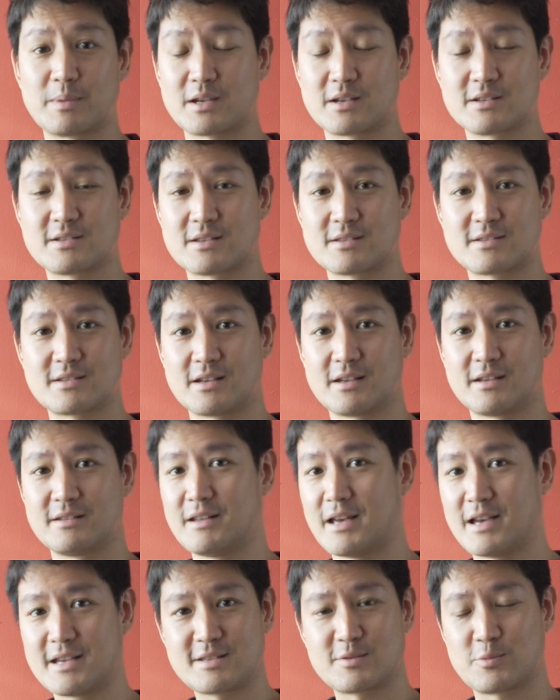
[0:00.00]
because it's a
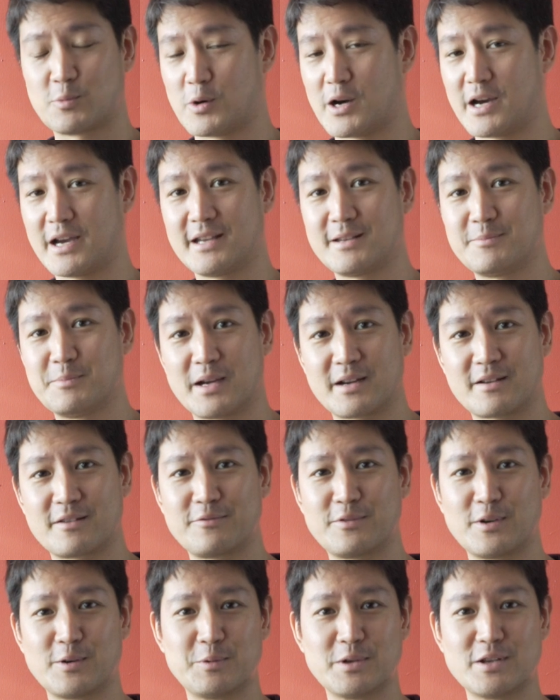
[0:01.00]
nice wired
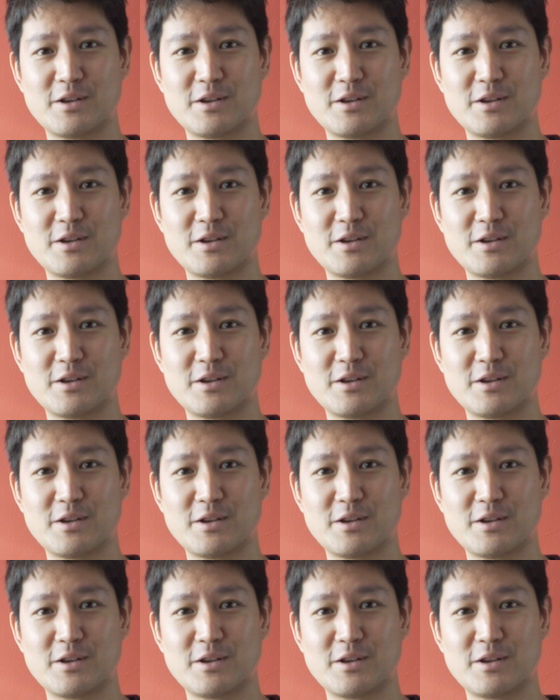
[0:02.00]
microphone.